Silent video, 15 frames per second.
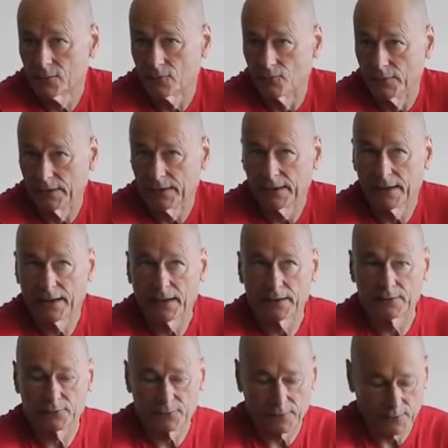really hard
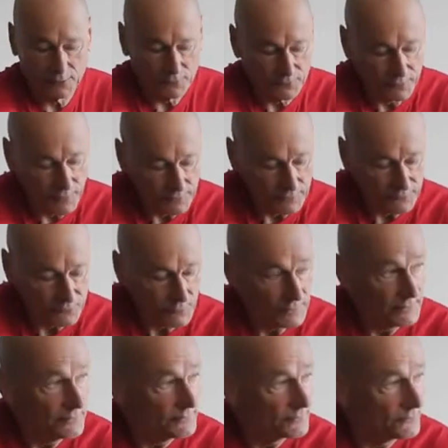as though you were trying to
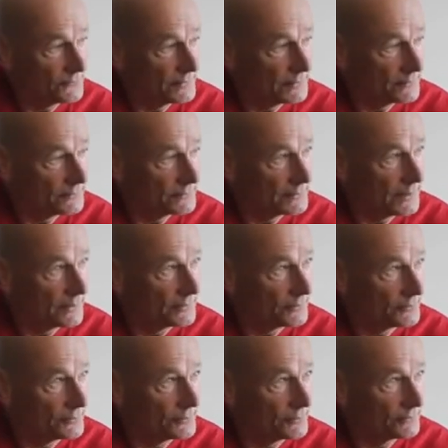squeeze the fingers together
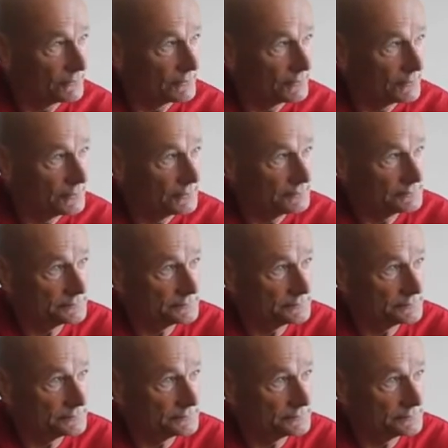through the floor.